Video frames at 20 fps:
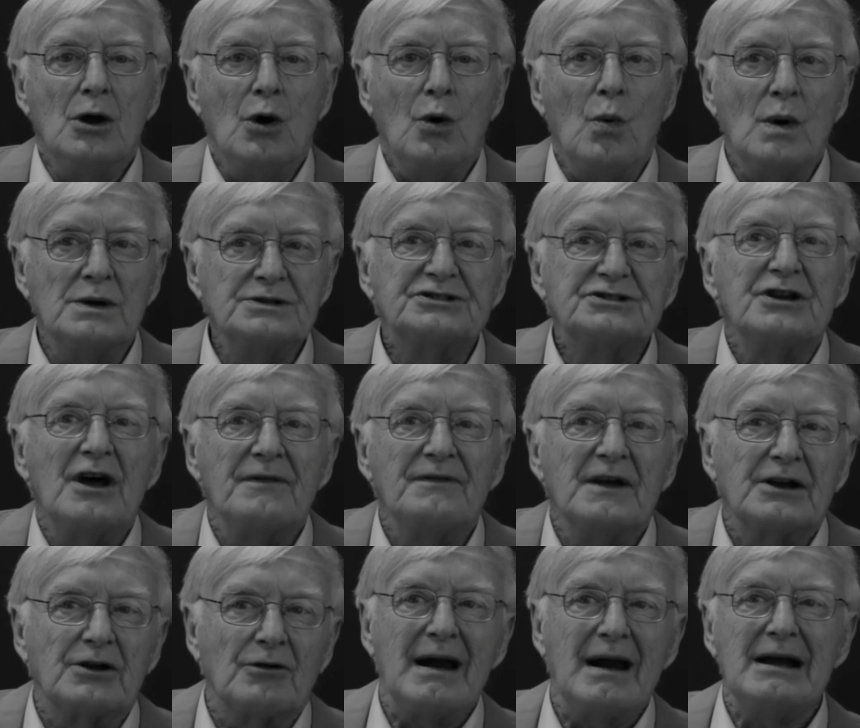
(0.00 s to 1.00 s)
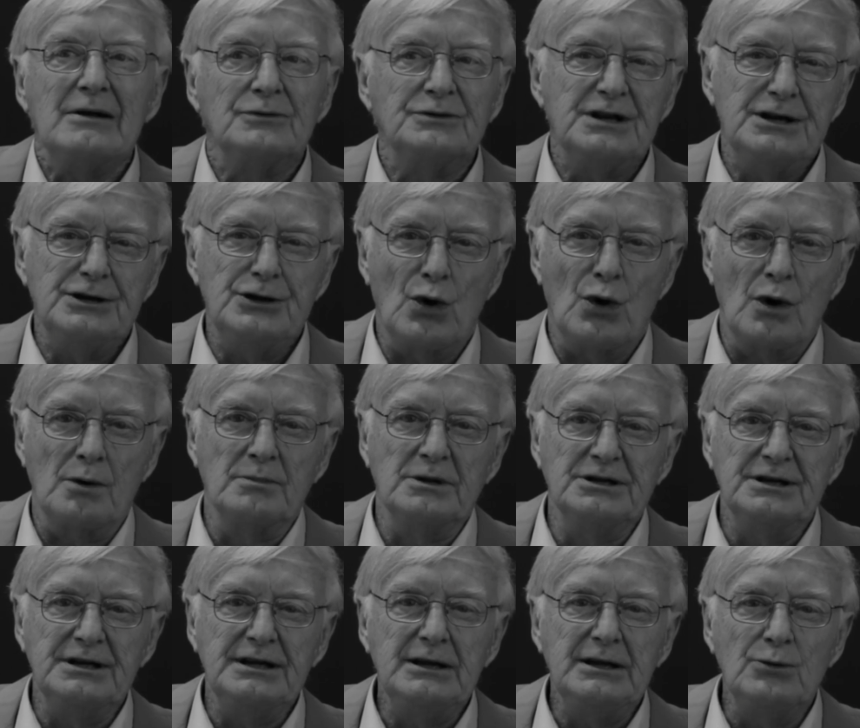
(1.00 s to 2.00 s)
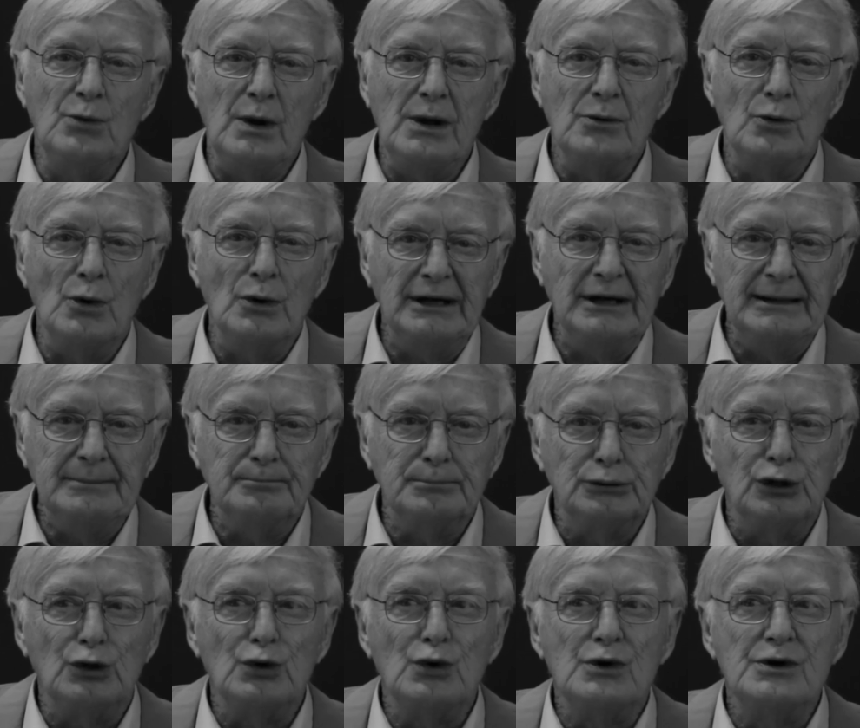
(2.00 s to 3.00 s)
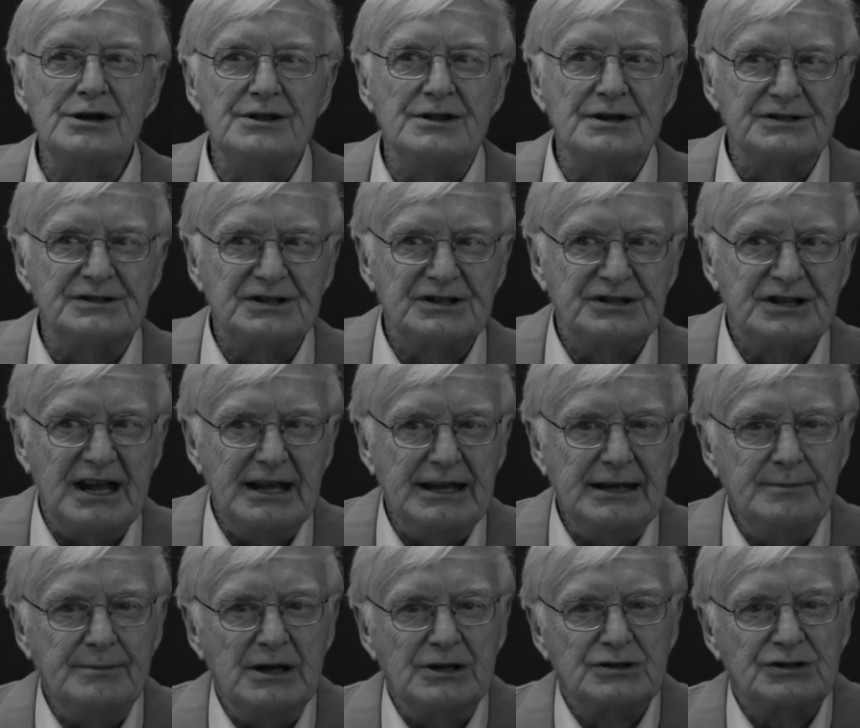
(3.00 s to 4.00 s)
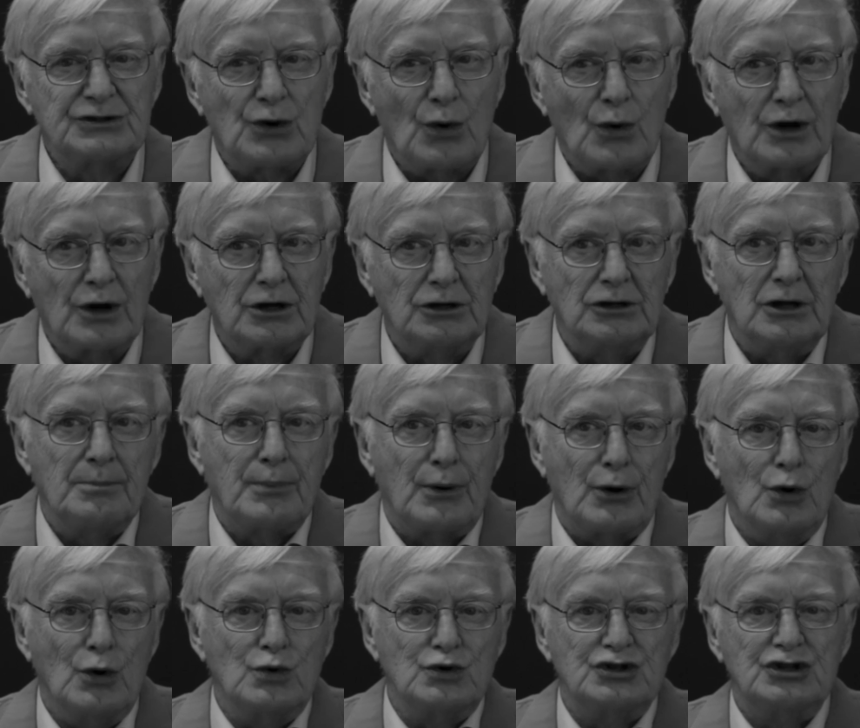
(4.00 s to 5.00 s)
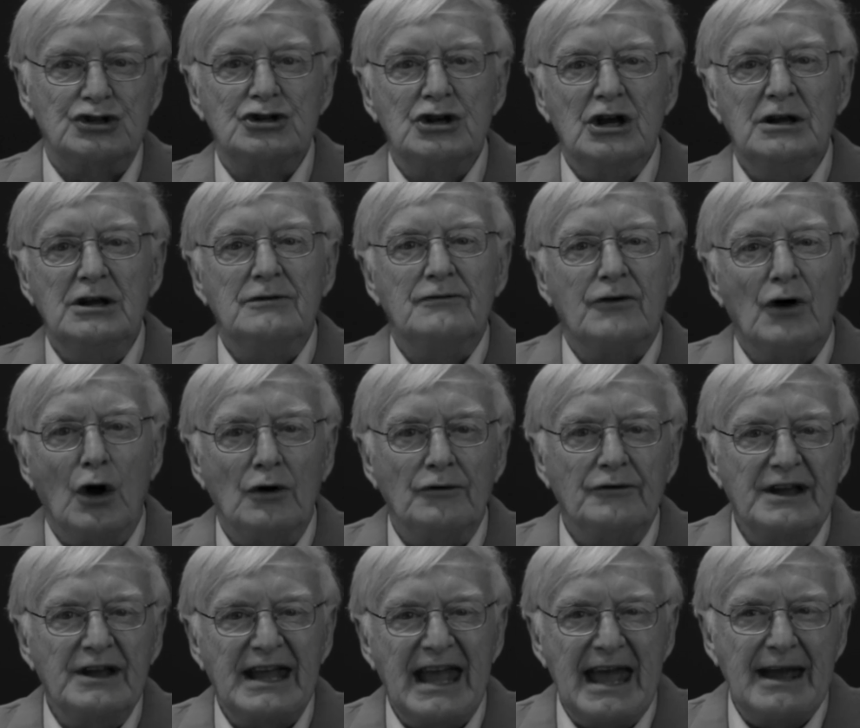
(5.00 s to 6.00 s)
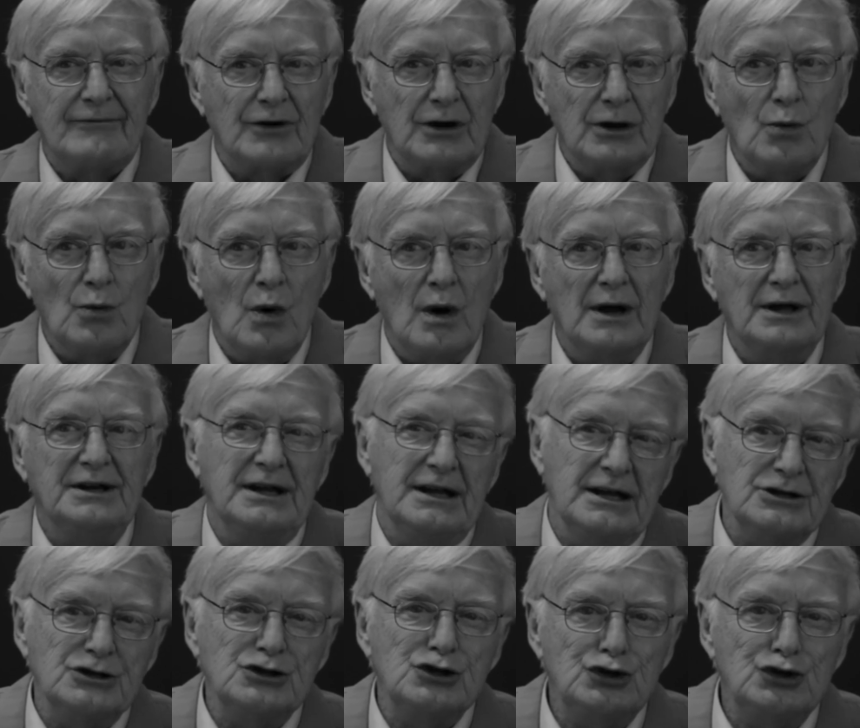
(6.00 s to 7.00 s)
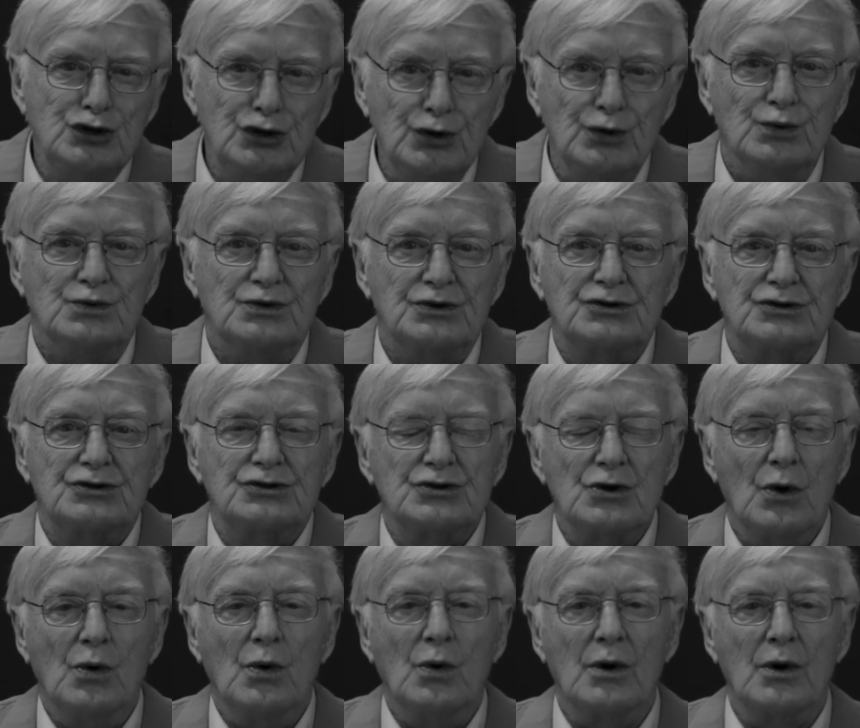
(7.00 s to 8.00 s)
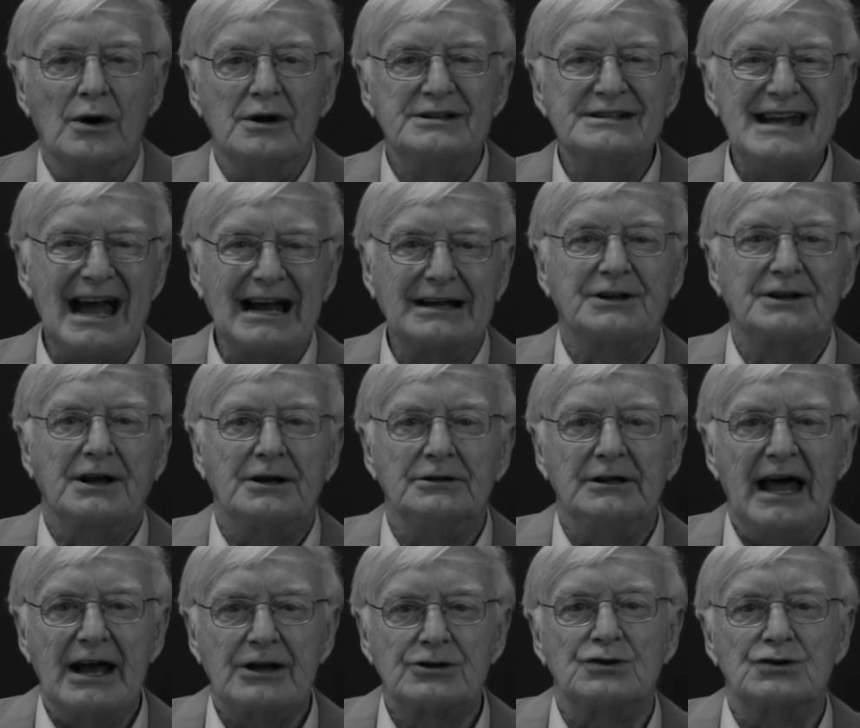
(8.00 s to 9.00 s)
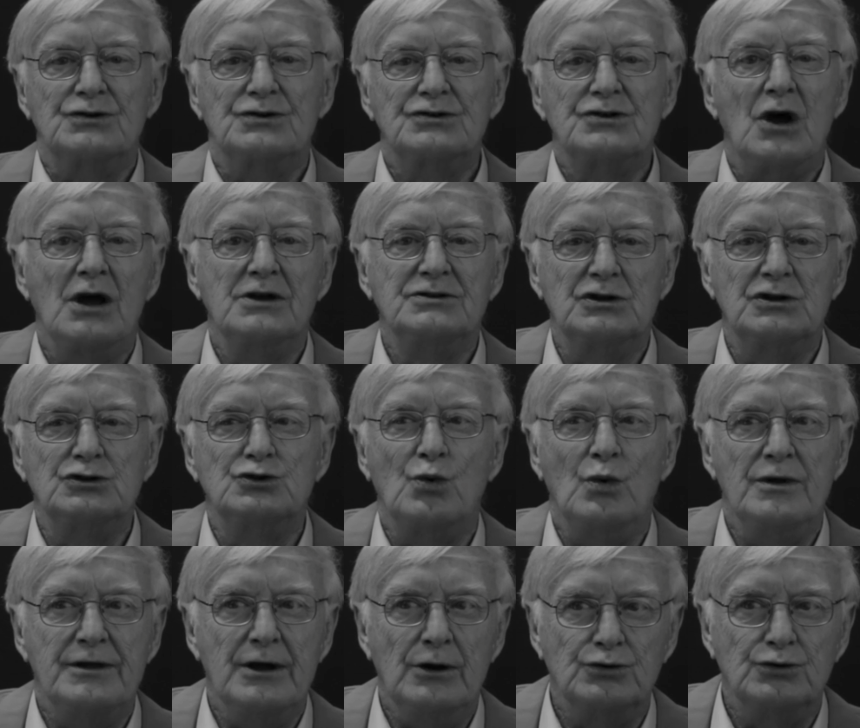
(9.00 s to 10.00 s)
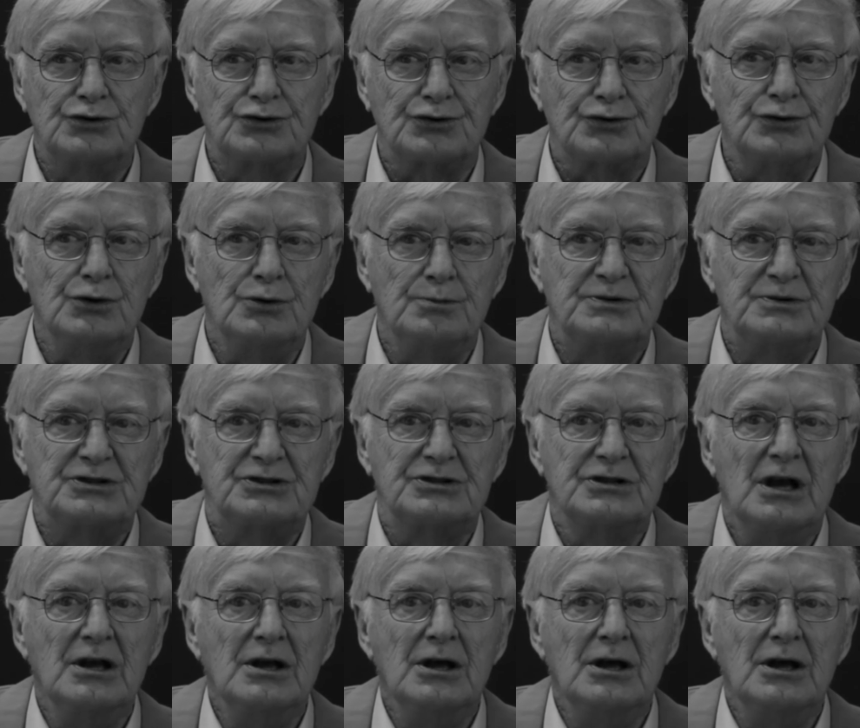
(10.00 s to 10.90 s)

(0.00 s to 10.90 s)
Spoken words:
Once on the ground in Normandy, we will employ the same historical approach involving everyone in TOOTS, or tactical exercises without troops,